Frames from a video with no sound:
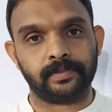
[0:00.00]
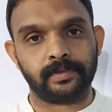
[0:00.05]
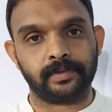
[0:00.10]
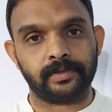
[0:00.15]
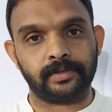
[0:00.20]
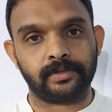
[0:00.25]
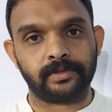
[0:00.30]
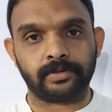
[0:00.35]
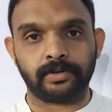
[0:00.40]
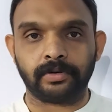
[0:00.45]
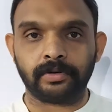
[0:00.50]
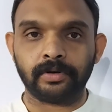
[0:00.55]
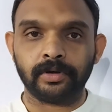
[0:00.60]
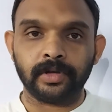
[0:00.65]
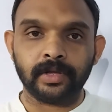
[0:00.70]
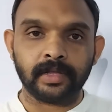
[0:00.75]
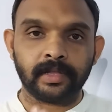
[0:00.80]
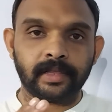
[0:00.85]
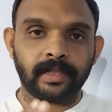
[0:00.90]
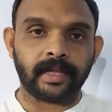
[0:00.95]

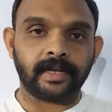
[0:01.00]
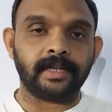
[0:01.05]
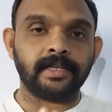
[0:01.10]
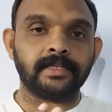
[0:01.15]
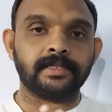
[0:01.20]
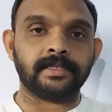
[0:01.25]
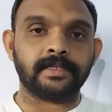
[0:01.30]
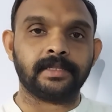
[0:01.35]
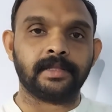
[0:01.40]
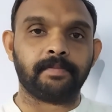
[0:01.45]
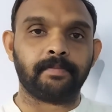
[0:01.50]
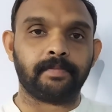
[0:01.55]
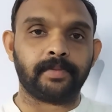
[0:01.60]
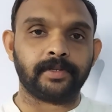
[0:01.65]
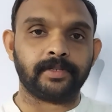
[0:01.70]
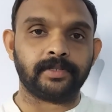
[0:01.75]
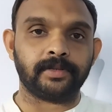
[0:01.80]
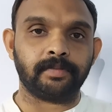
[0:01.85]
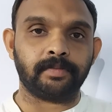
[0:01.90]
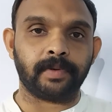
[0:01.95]
So that is the
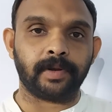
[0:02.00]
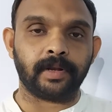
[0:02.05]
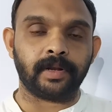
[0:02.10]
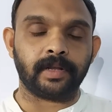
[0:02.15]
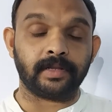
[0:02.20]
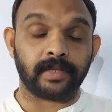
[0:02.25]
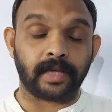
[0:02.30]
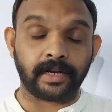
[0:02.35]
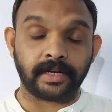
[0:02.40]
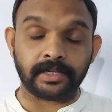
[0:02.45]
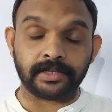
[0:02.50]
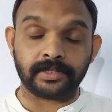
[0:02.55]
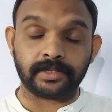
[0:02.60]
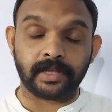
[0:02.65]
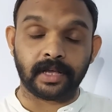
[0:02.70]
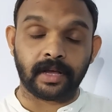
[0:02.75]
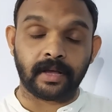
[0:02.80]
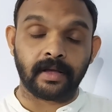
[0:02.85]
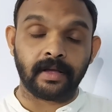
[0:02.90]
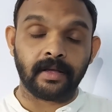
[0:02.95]
principle, that is
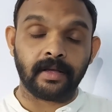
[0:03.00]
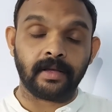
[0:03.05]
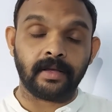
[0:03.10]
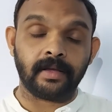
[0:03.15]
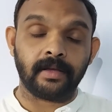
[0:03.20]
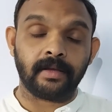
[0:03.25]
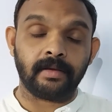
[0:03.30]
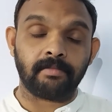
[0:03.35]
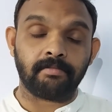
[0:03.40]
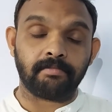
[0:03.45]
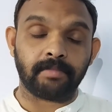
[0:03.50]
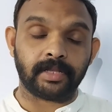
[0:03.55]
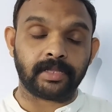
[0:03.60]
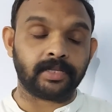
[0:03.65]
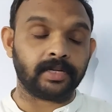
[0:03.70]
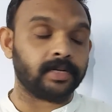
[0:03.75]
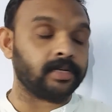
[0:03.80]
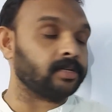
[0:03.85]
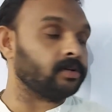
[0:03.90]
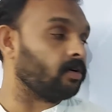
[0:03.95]
the
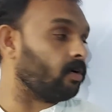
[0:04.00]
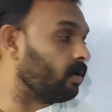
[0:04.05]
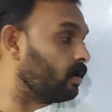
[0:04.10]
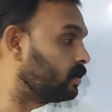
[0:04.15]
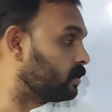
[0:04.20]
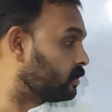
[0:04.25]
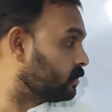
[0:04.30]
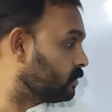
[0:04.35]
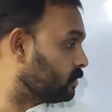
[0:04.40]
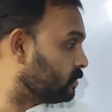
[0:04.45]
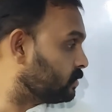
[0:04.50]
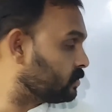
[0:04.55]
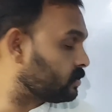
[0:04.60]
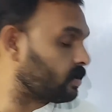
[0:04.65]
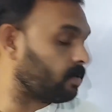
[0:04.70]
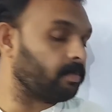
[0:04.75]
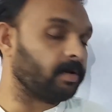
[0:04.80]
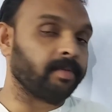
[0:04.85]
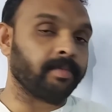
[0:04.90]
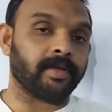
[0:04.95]
method called
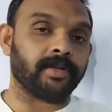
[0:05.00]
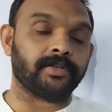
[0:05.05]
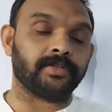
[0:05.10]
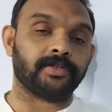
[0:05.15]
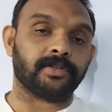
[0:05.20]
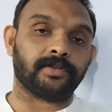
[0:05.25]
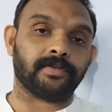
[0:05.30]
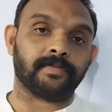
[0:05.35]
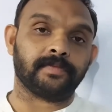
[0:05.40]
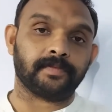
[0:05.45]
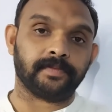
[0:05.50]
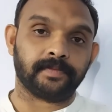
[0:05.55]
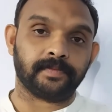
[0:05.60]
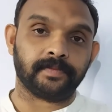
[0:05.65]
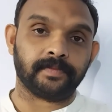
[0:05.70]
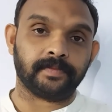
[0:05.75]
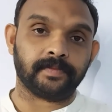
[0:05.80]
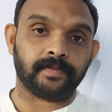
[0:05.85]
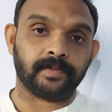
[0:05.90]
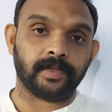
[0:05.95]
sublimation.
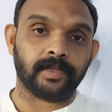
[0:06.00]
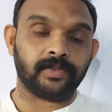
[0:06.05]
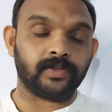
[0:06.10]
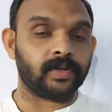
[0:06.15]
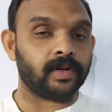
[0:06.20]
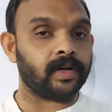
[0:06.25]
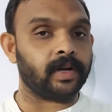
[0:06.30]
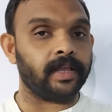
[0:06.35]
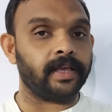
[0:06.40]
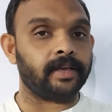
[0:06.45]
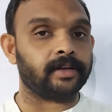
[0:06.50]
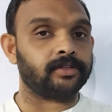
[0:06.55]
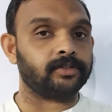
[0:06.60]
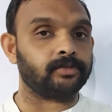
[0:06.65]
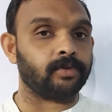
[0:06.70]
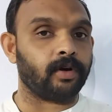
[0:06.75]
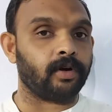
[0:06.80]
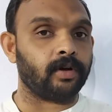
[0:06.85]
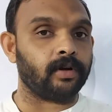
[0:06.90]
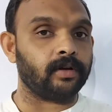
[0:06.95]
Is it clear
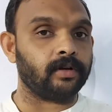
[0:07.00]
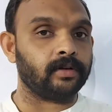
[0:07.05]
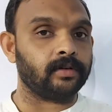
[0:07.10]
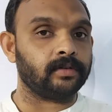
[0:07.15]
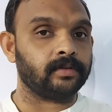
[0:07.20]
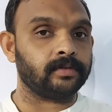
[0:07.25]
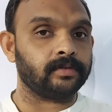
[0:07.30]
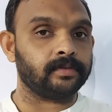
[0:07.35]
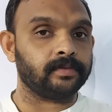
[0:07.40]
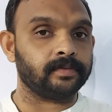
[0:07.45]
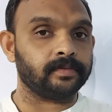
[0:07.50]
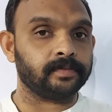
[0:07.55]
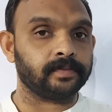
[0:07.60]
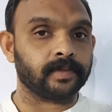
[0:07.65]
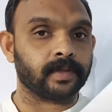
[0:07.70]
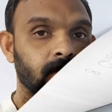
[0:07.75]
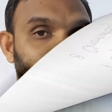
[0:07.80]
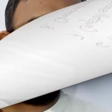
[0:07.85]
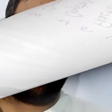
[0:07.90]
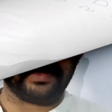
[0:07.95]
to all?
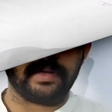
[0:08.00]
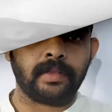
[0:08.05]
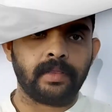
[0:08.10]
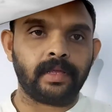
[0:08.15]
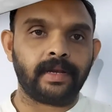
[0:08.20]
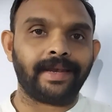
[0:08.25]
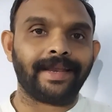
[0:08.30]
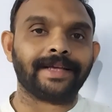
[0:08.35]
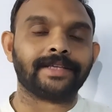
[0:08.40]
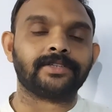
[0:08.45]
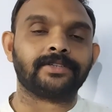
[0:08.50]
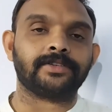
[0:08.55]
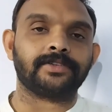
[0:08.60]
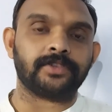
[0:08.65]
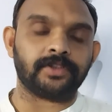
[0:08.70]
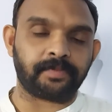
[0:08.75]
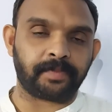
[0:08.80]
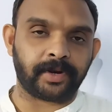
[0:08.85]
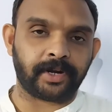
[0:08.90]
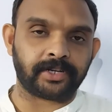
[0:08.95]
The next
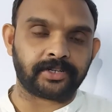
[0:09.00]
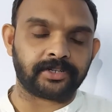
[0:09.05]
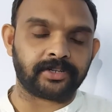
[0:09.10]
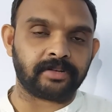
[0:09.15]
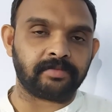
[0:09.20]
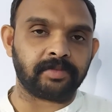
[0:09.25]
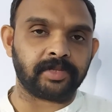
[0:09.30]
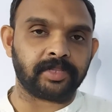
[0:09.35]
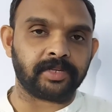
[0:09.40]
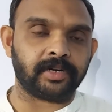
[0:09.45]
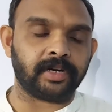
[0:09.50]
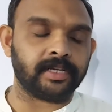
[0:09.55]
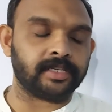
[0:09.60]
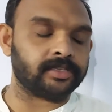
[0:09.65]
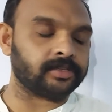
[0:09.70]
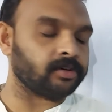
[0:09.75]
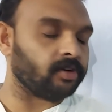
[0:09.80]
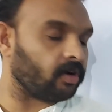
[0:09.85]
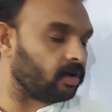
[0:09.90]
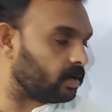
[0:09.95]
separational method
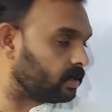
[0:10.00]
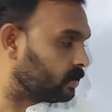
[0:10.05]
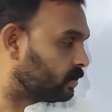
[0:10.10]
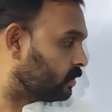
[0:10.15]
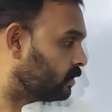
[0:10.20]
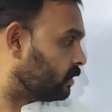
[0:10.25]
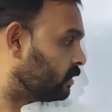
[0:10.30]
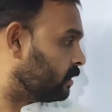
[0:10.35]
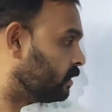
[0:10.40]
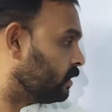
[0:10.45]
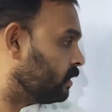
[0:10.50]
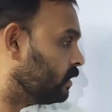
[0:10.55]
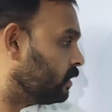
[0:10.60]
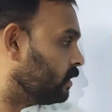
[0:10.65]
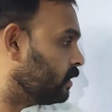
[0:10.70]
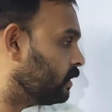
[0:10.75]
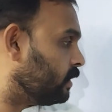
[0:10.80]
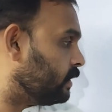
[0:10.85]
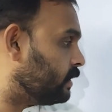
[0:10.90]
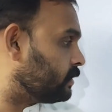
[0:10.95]
is called
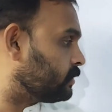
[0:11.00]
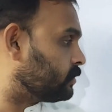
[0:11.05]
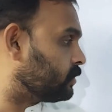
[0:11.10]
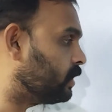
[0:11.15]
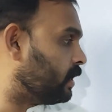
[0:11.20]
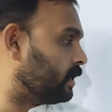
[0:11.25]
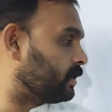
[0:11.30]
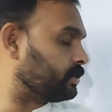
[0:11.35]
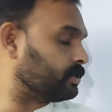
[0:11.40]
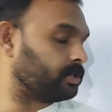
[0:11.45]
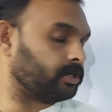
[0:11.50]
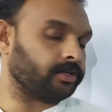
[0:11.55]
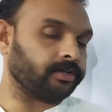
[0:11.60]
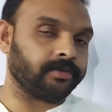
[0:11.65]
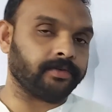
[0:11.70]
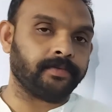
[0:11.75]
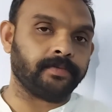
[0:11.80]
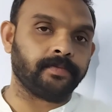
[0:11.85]
distillation.